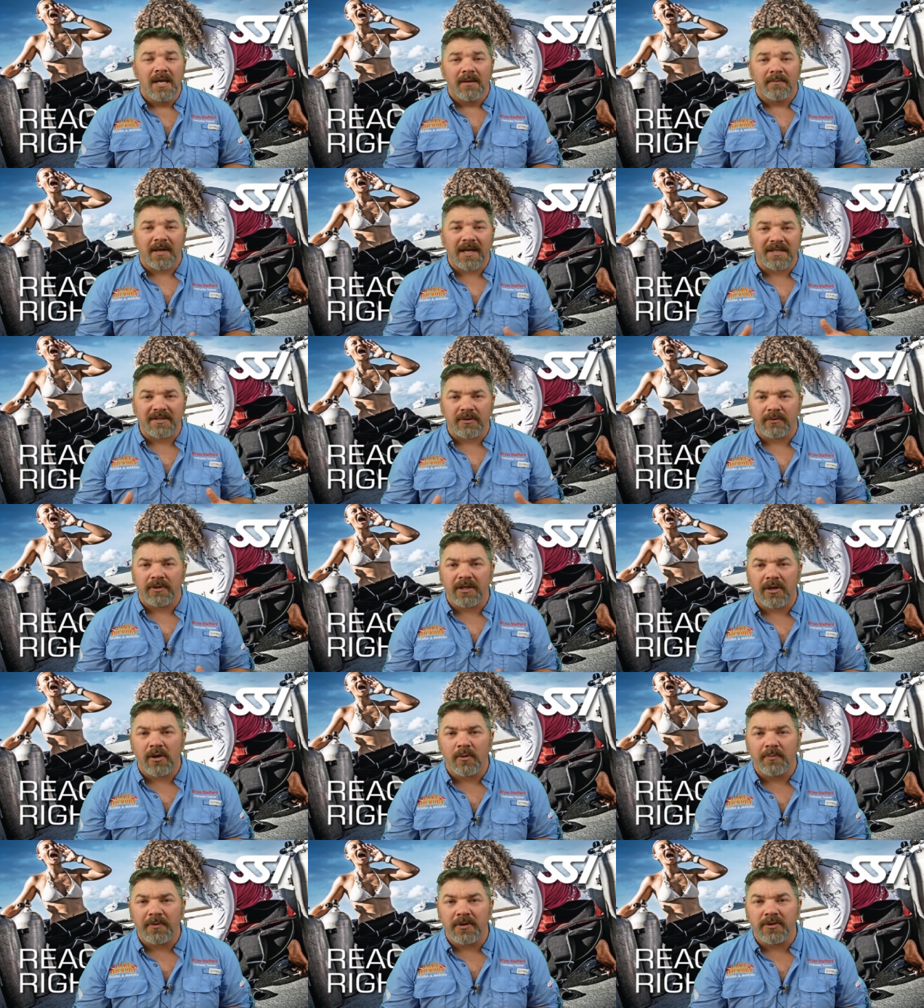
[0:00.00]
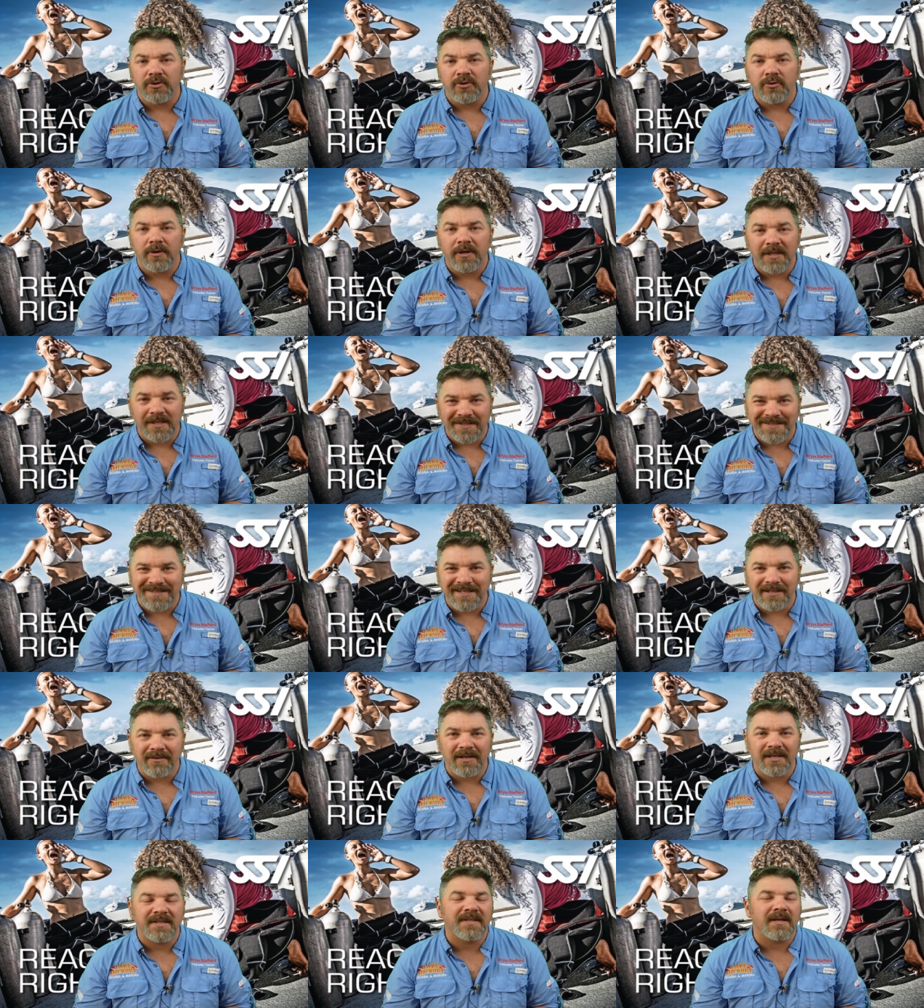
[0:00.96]
But guys, I really hope you enjoy the
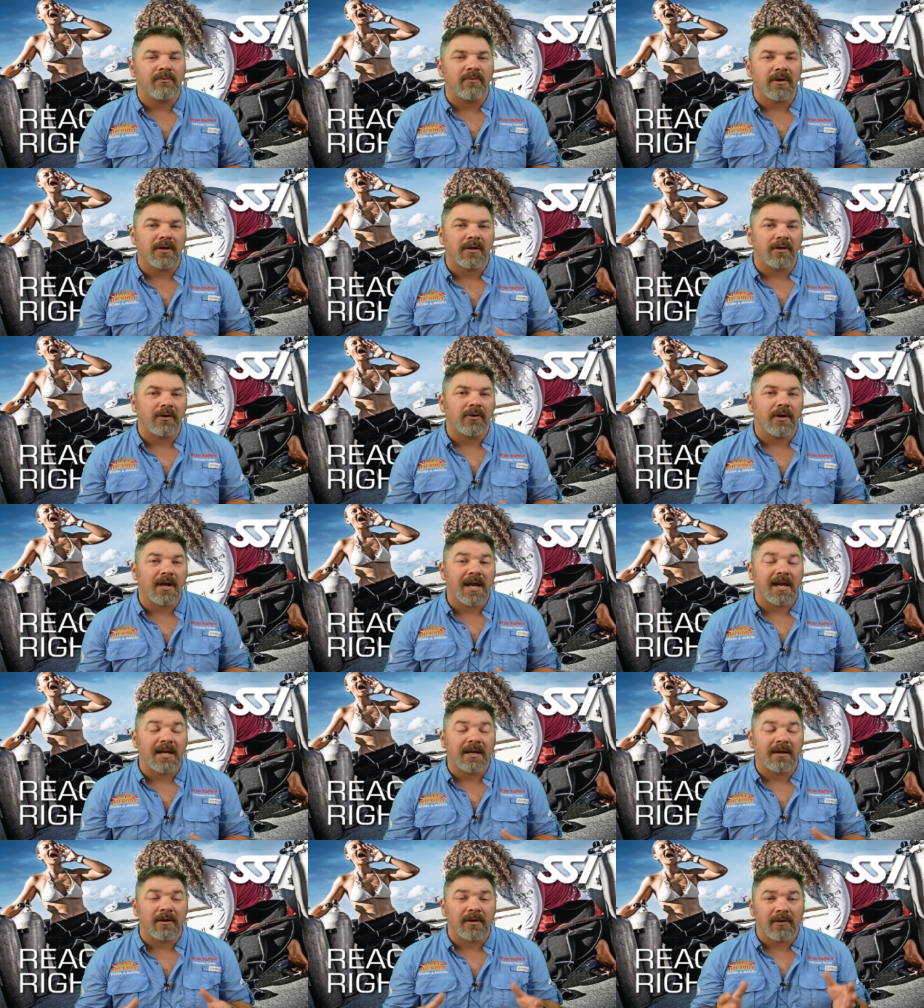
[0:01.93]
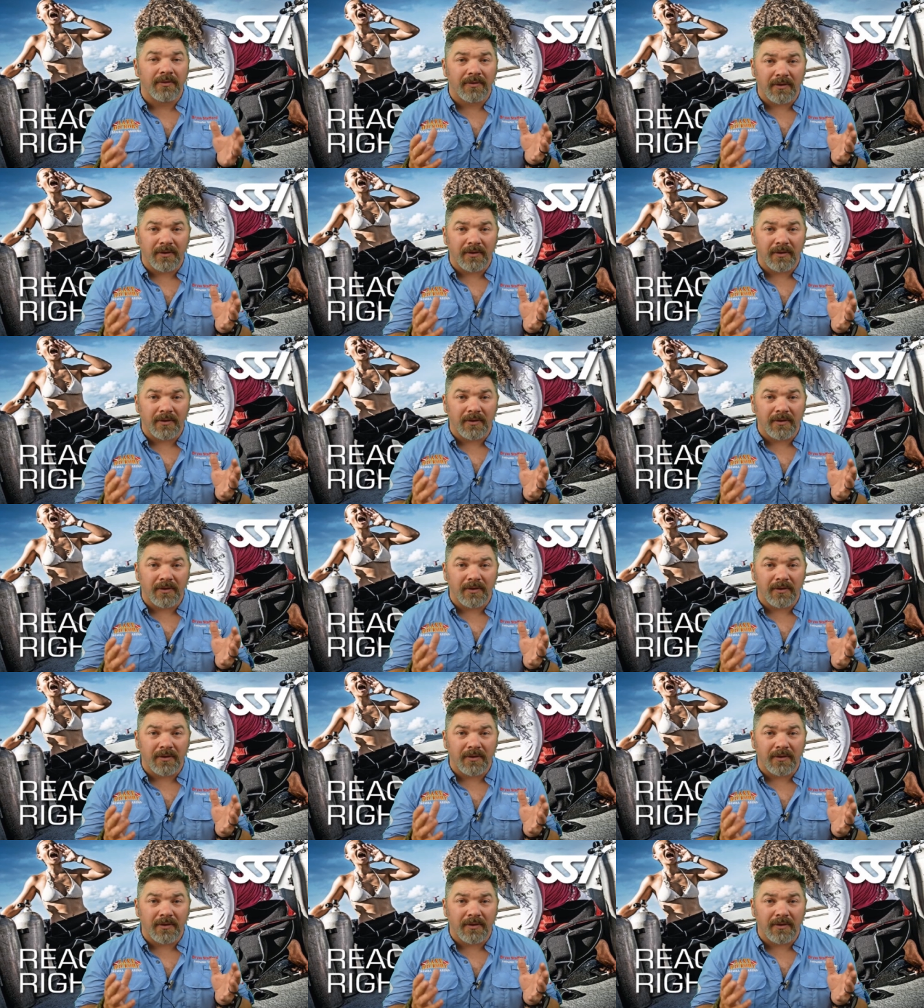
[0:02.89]
series that we're going to create here.